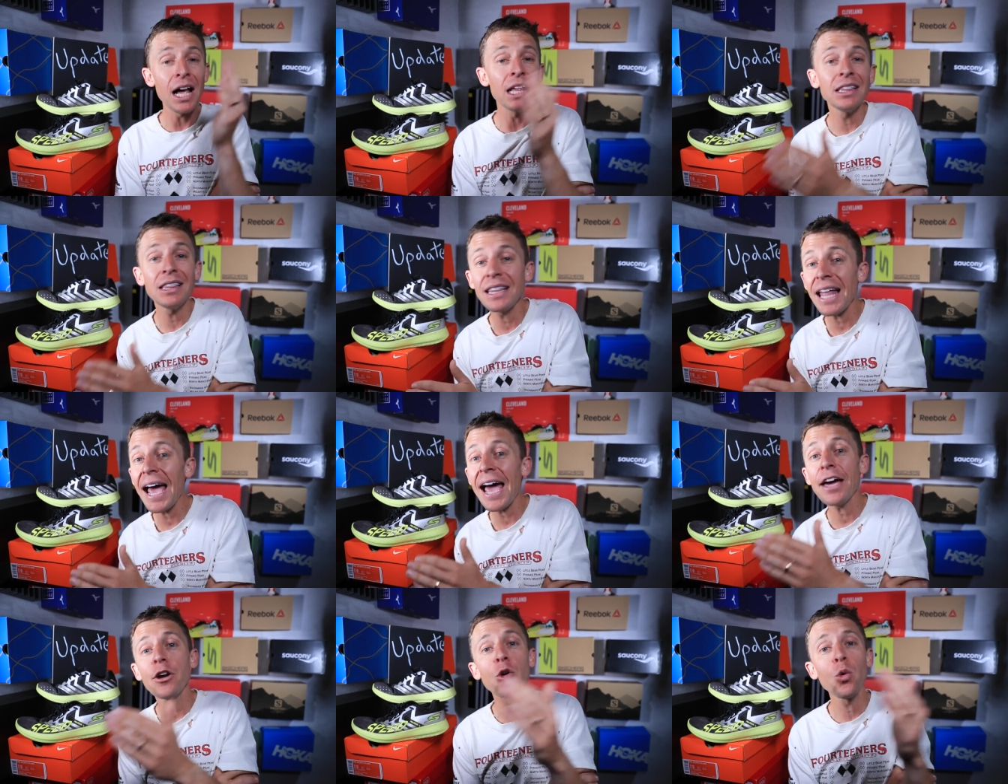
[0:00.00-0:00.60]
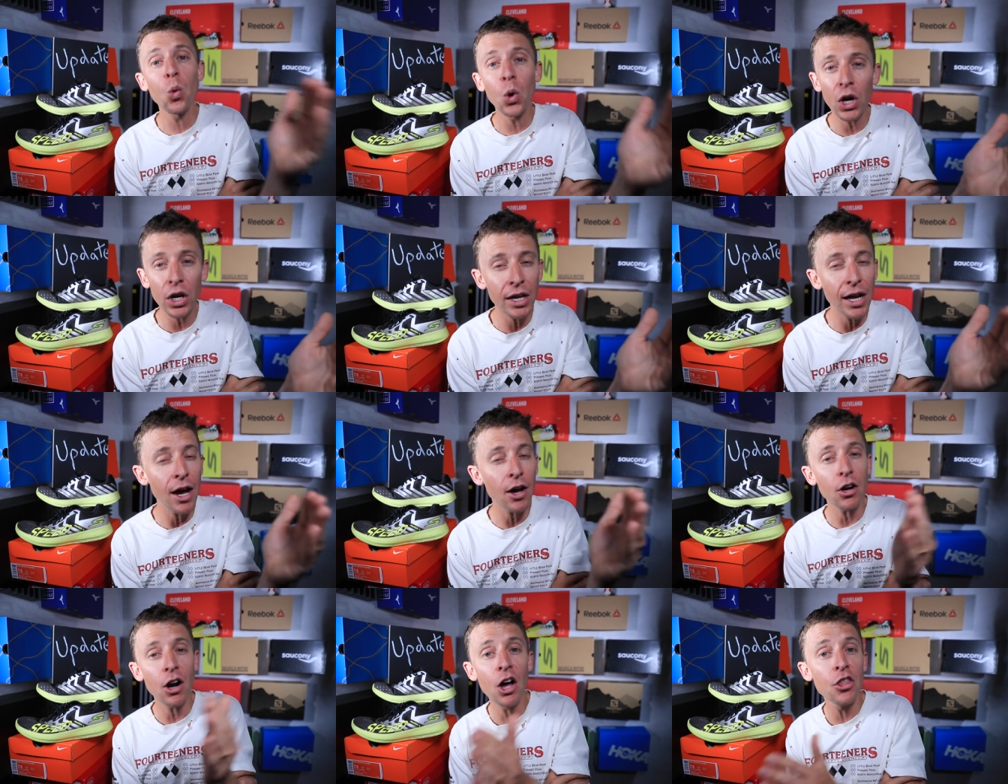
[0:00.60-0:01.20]
a ladder
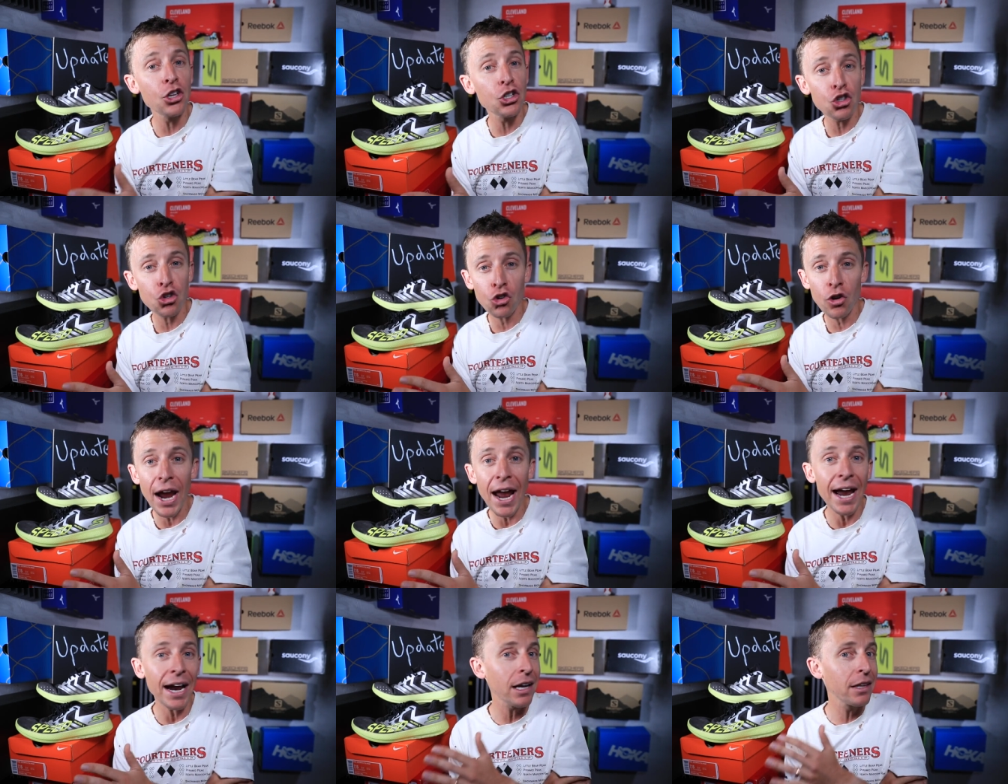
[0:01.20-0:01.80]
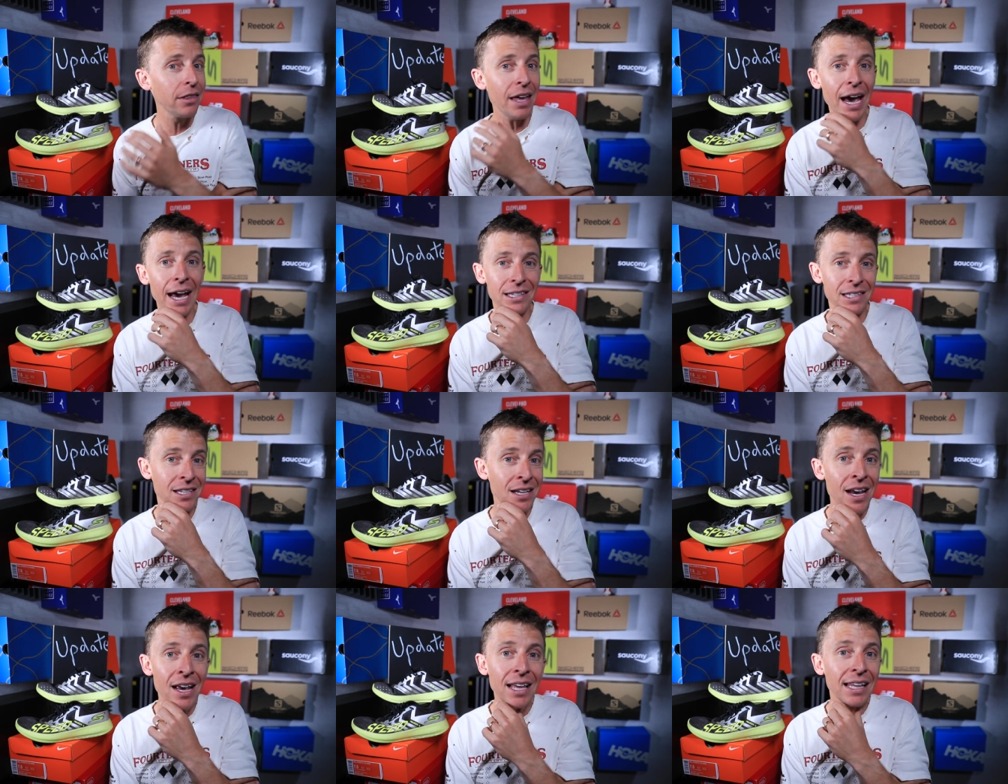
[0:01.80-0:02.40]
workout on the track
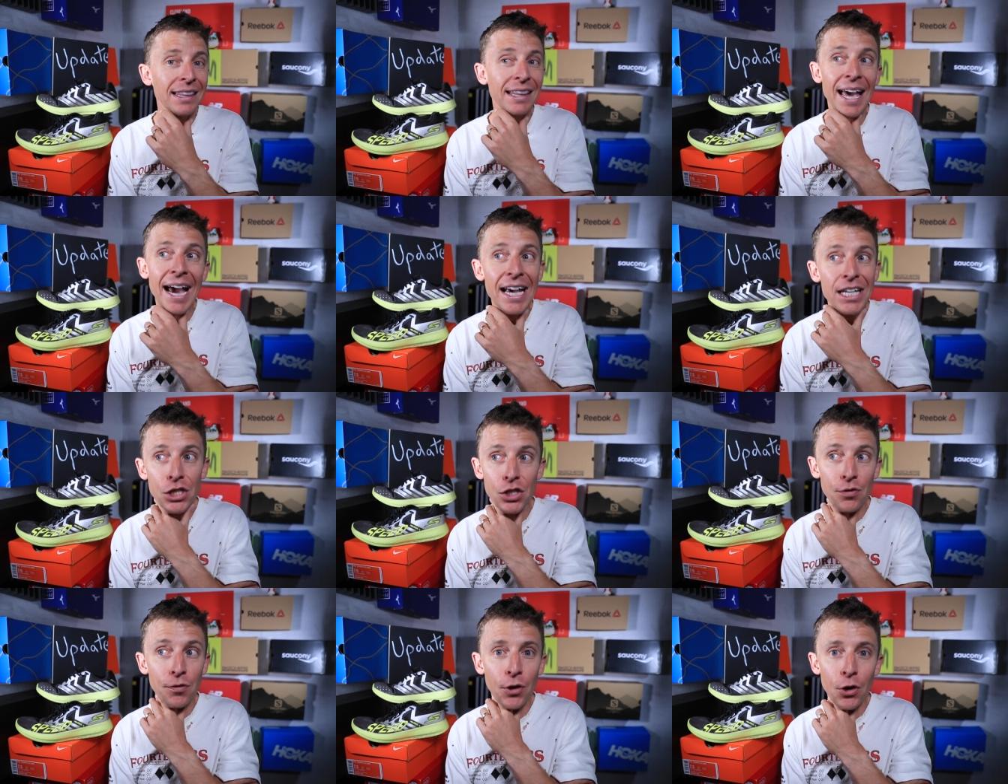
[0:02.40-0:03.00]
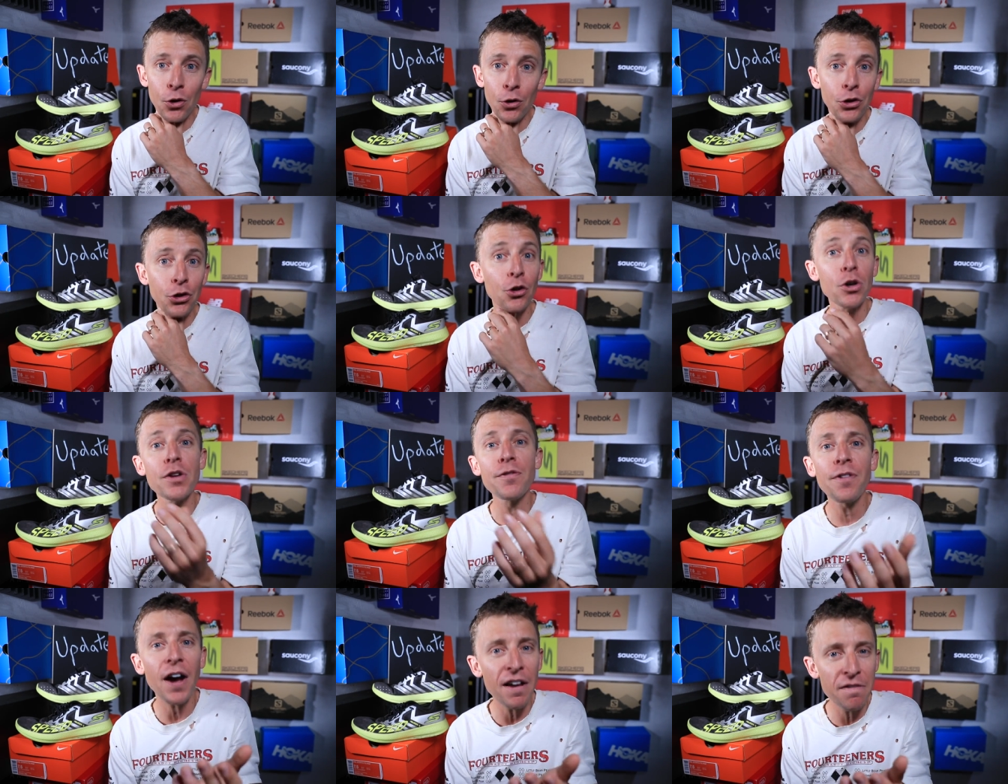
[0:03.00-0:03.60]
that lasts for
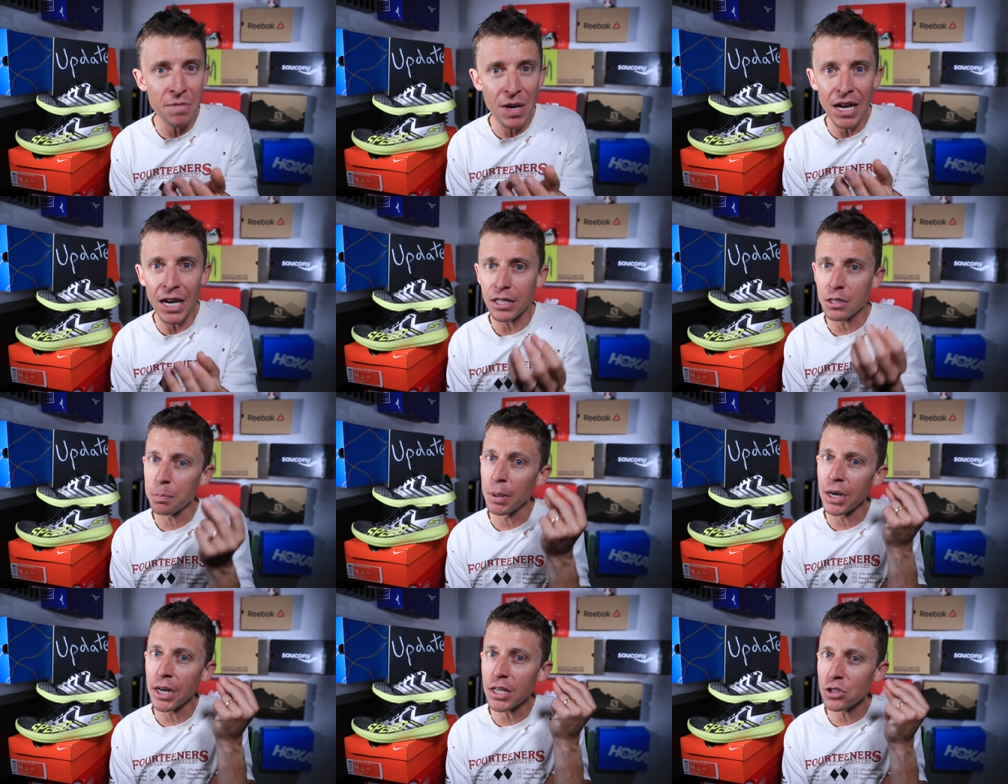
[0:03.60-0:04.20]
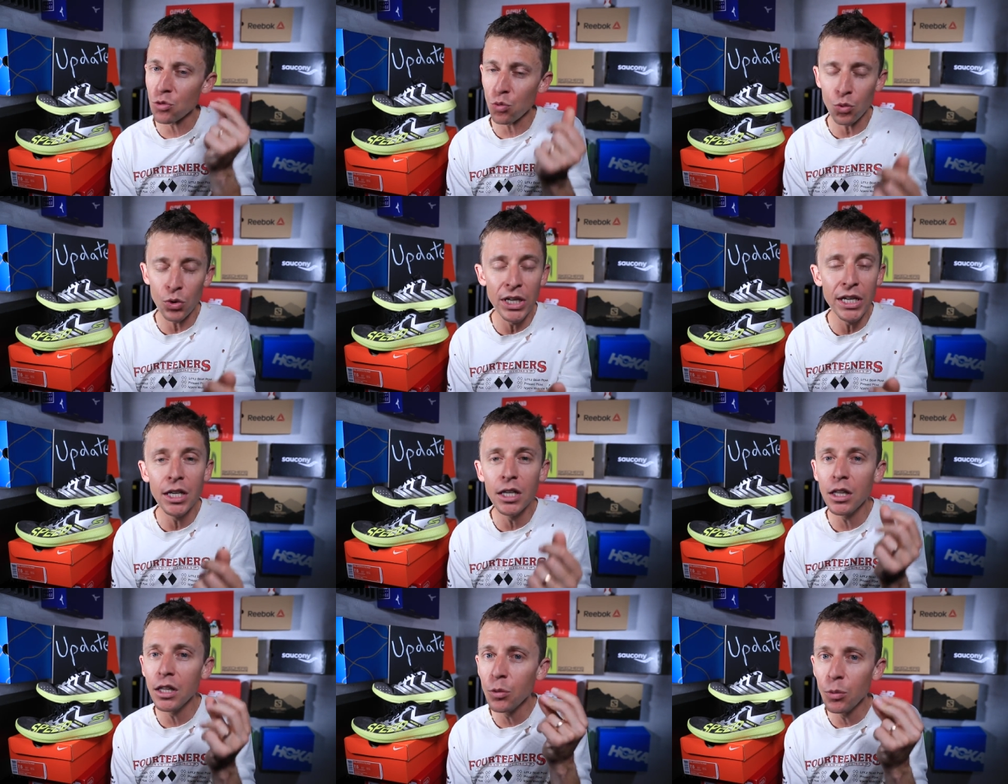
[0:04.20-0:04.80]
thirty-five minutes, but it's
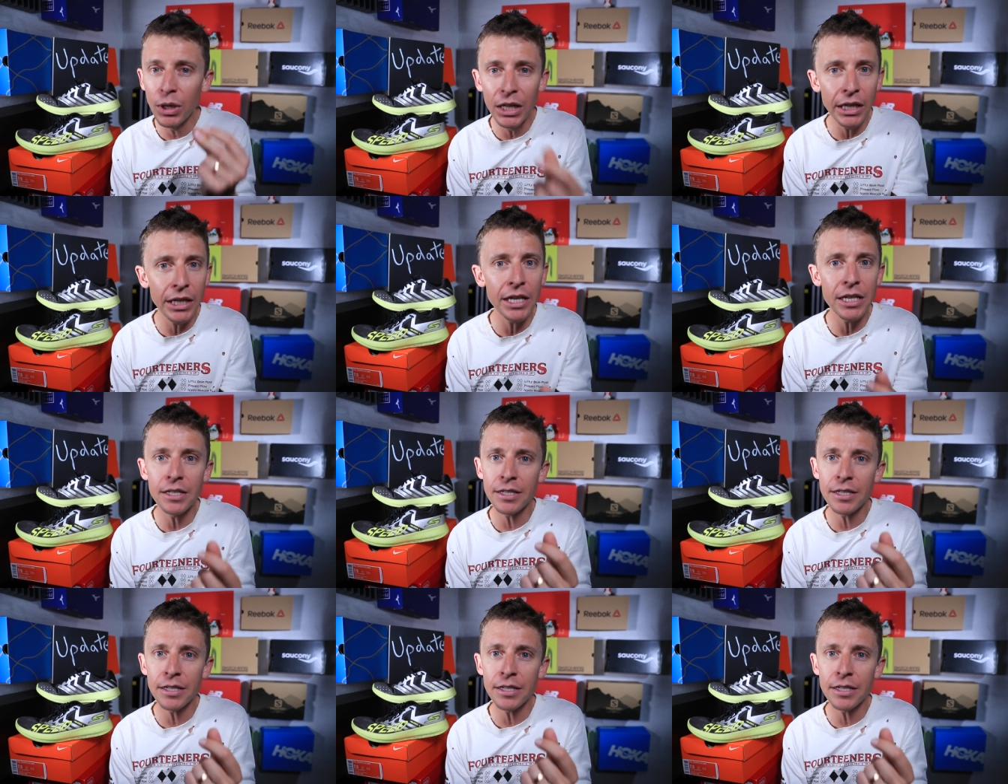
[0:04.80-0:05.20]
really, really